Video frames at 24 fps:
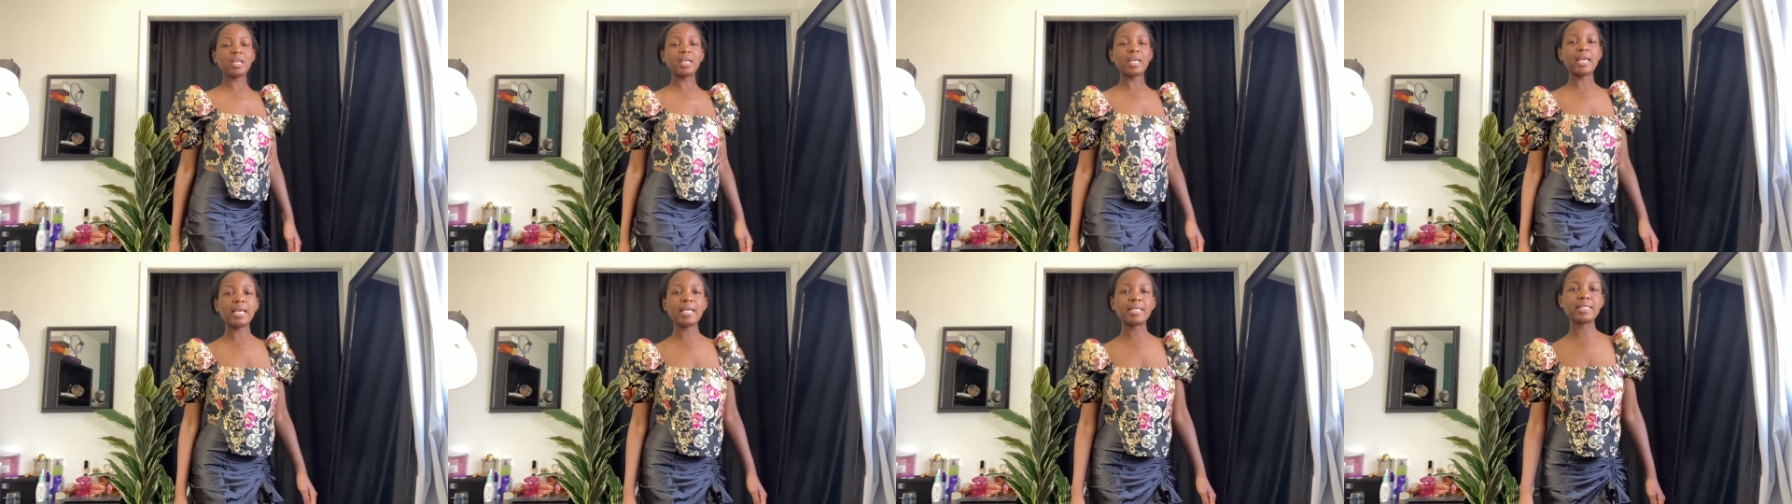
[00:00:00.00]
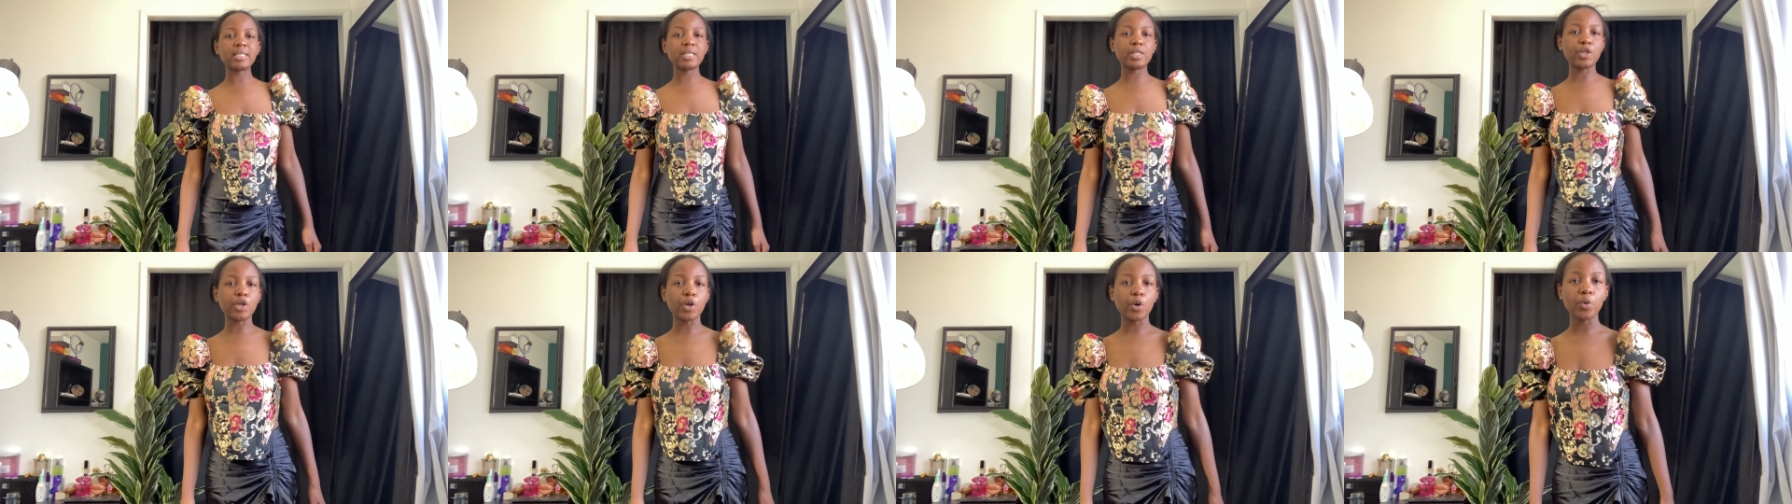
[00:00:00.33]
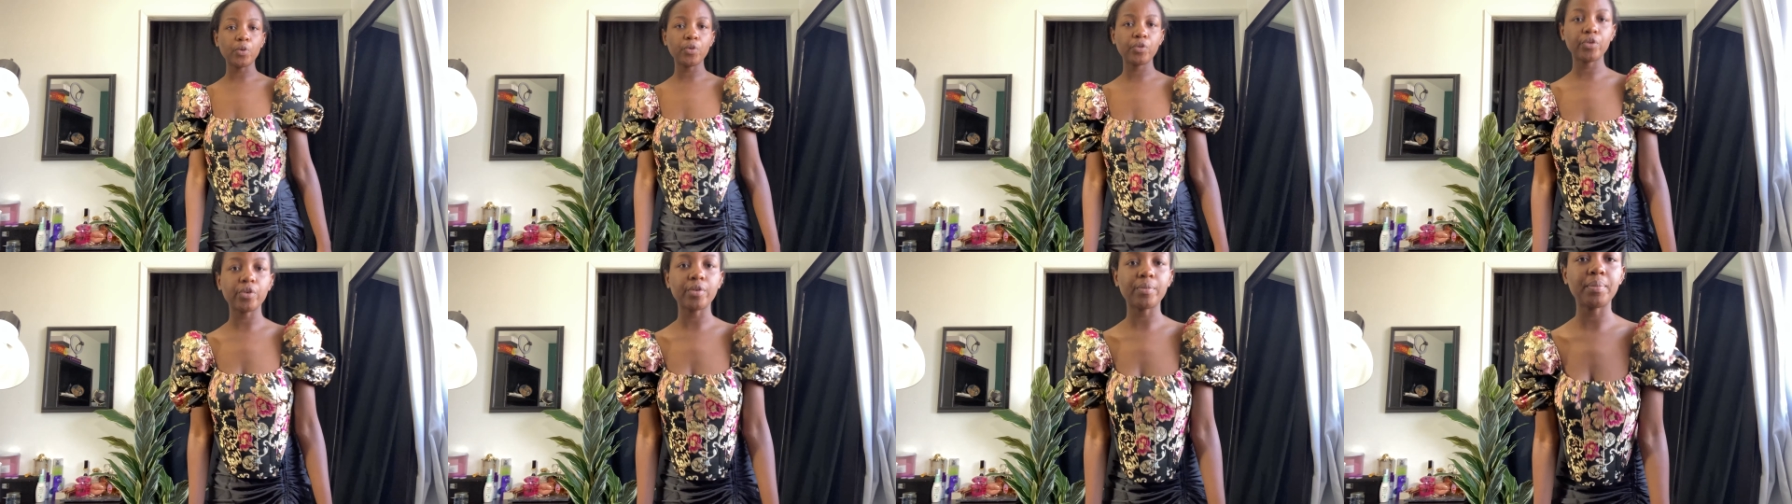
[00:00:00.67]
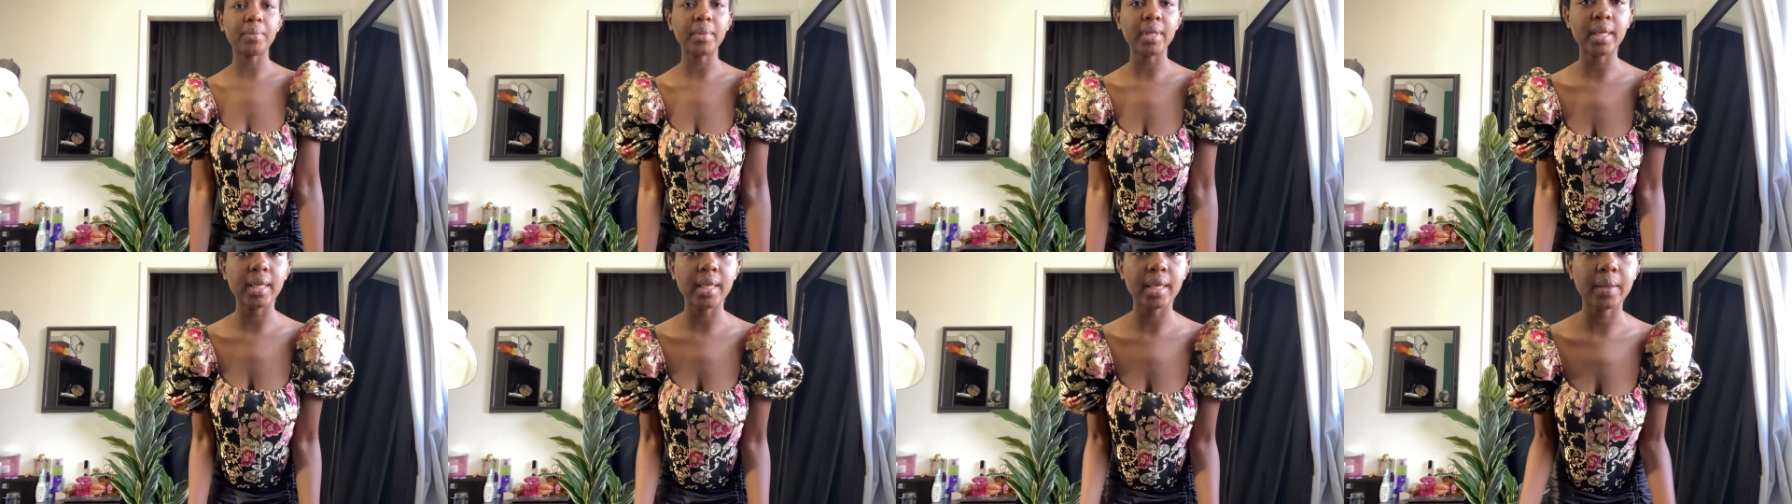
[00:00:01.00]
It's a no for
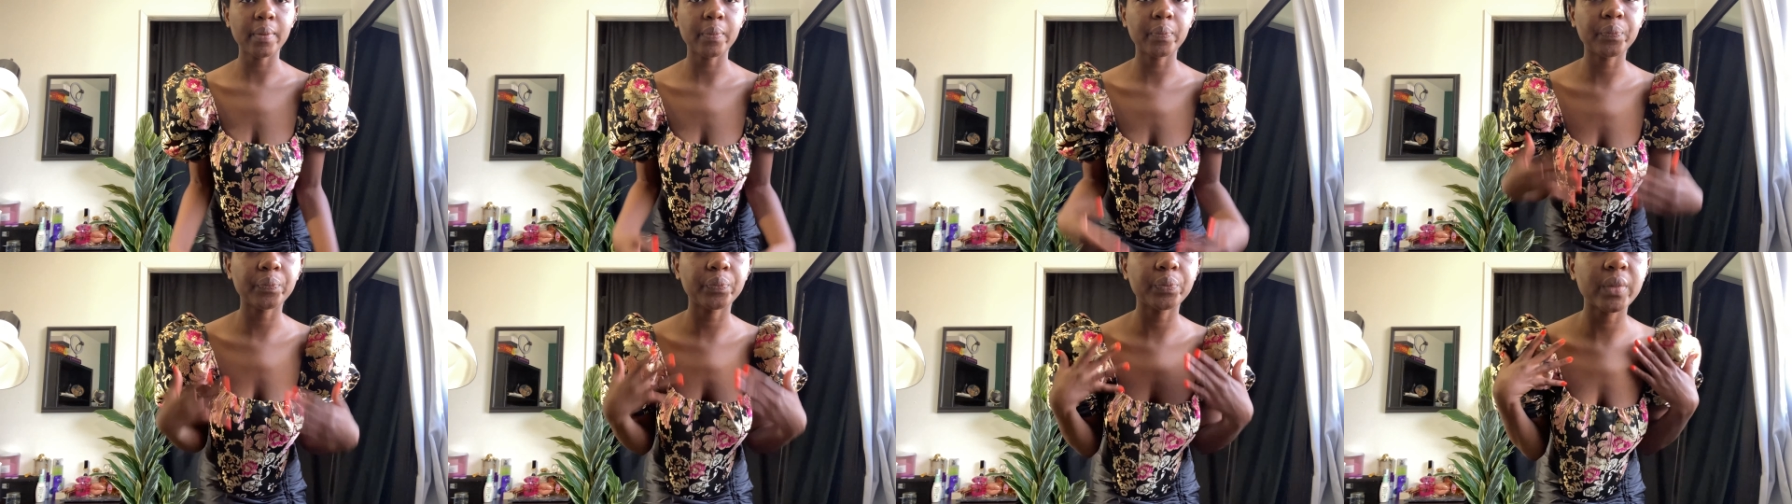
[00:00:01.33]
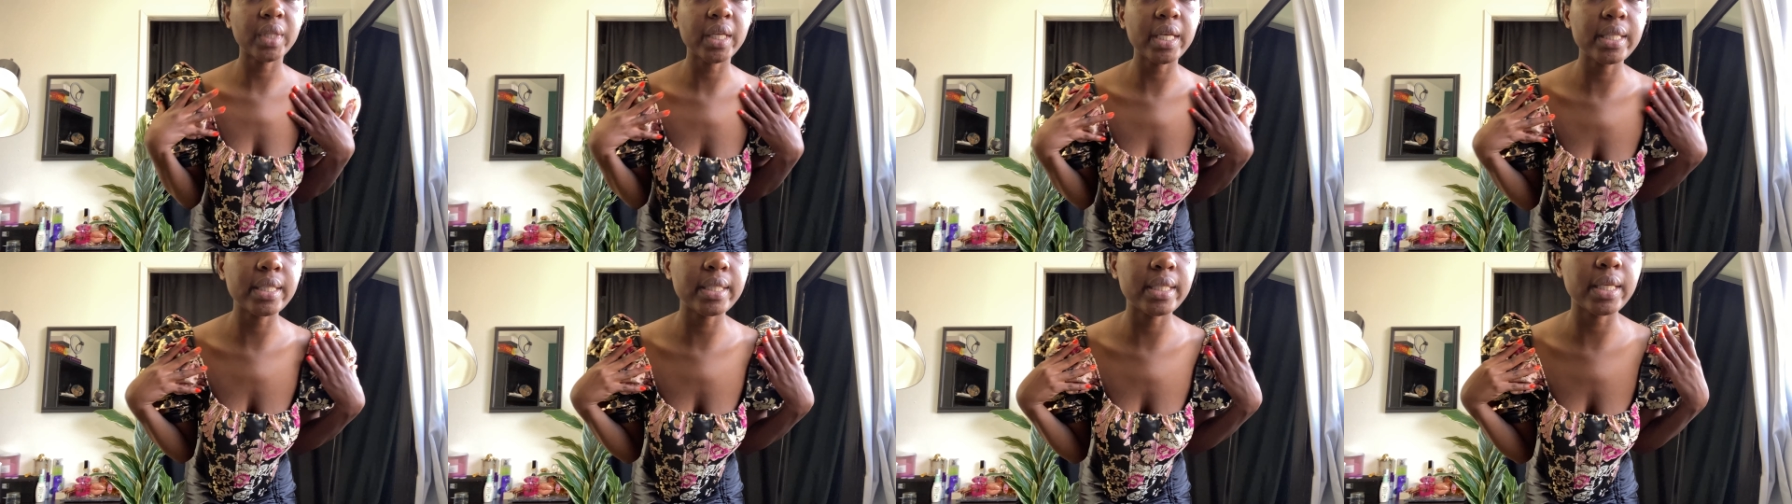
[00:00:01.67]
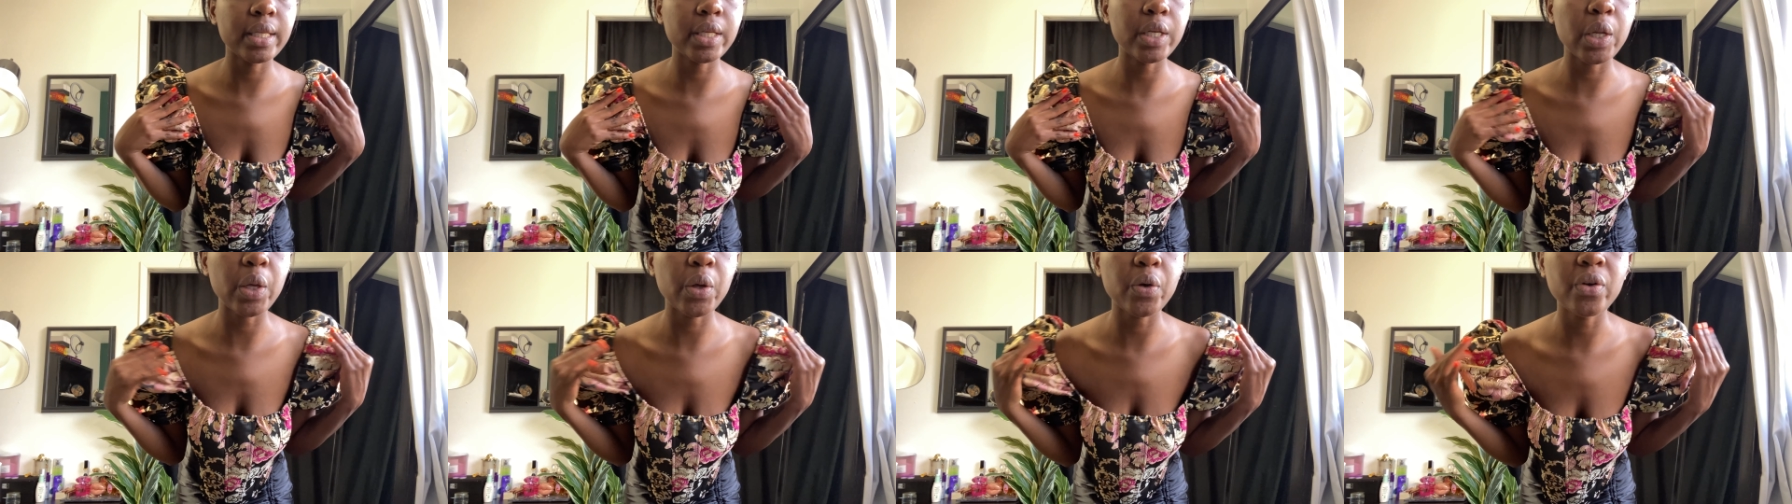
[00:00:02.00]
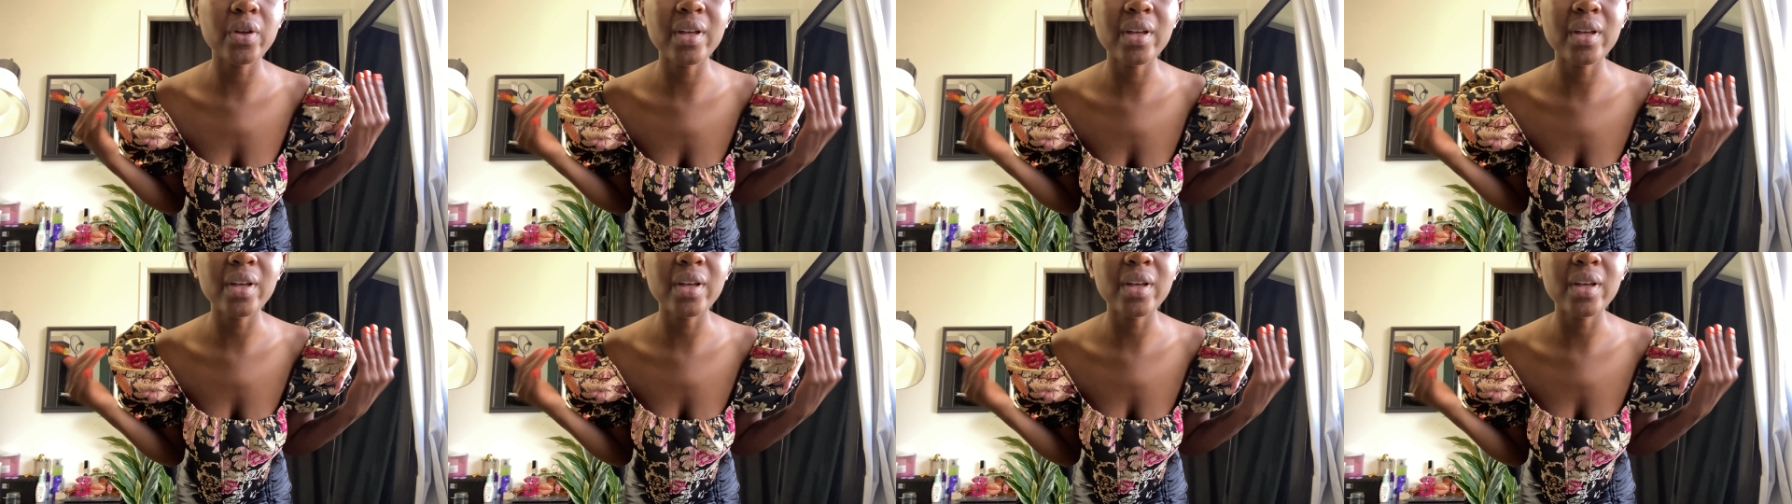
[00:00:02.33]
me. It's a no.